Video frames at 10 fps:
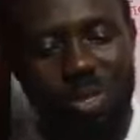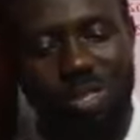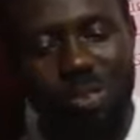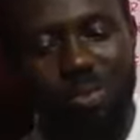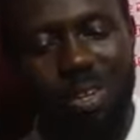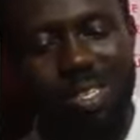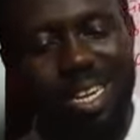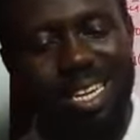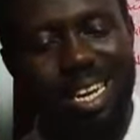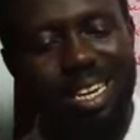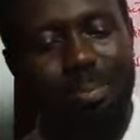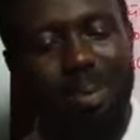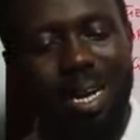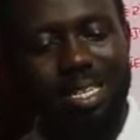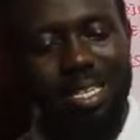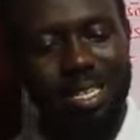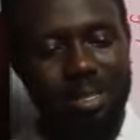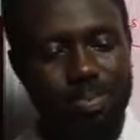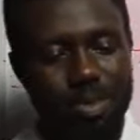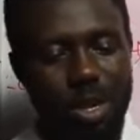was the first legally binding
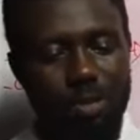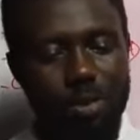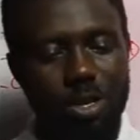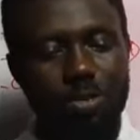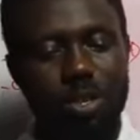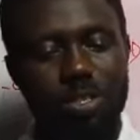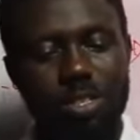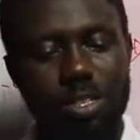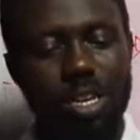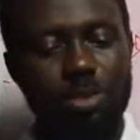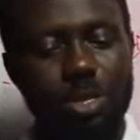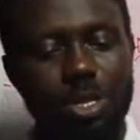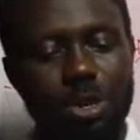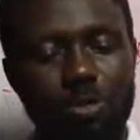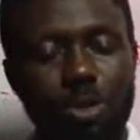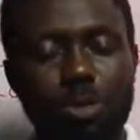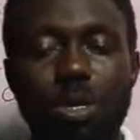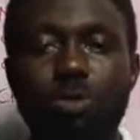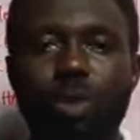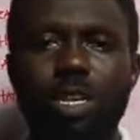of the Universal Declaration of
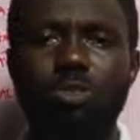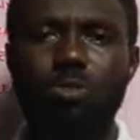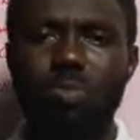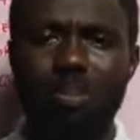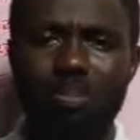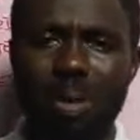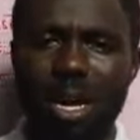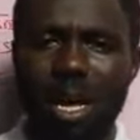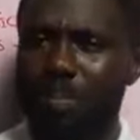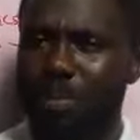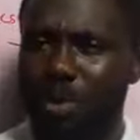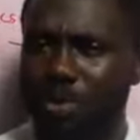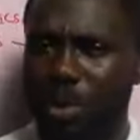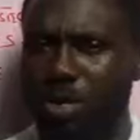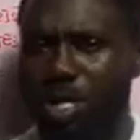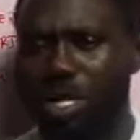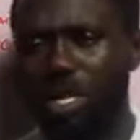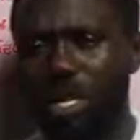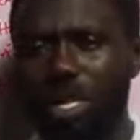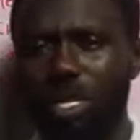Human Rights. Remember, previously
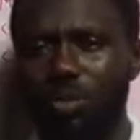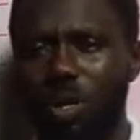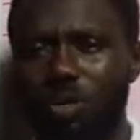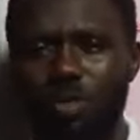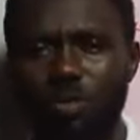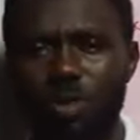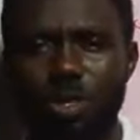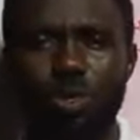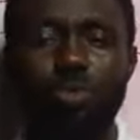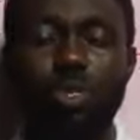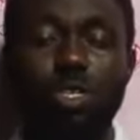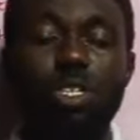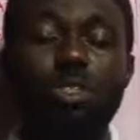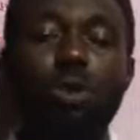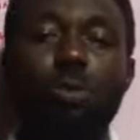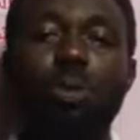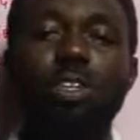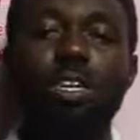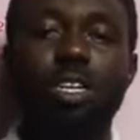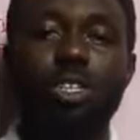in one of the videos we did talk
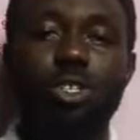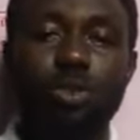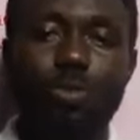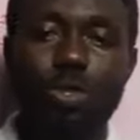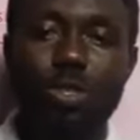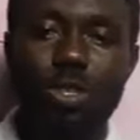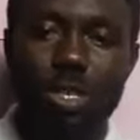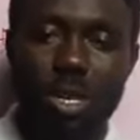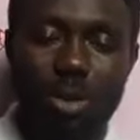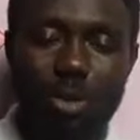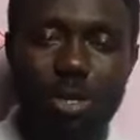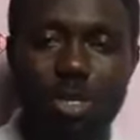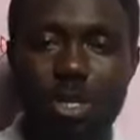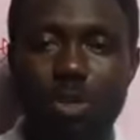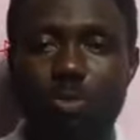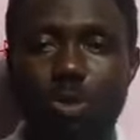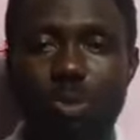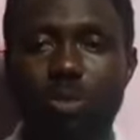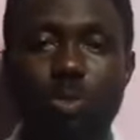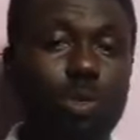about Universal Declaration of
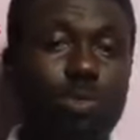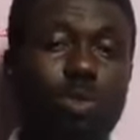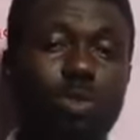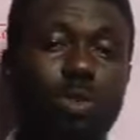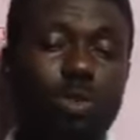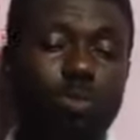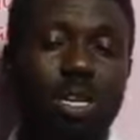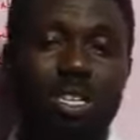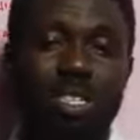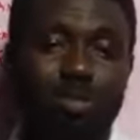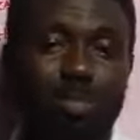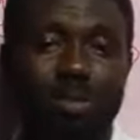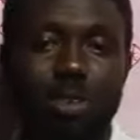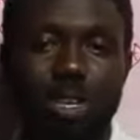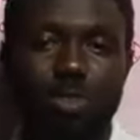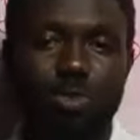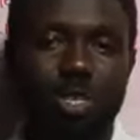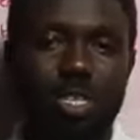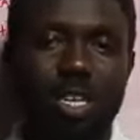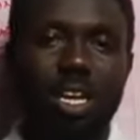Human Rights, where we talked about its brief
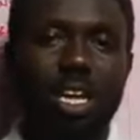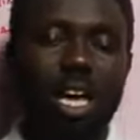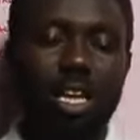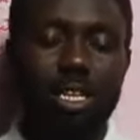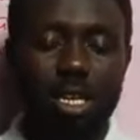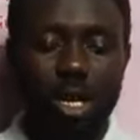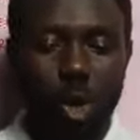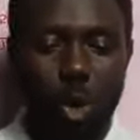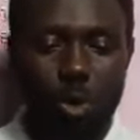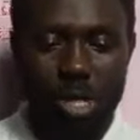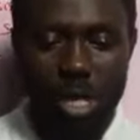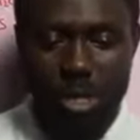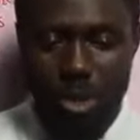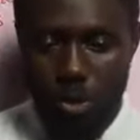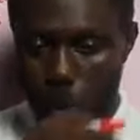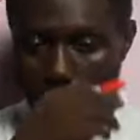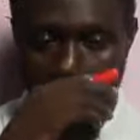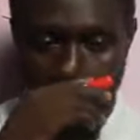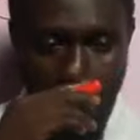history and all that. So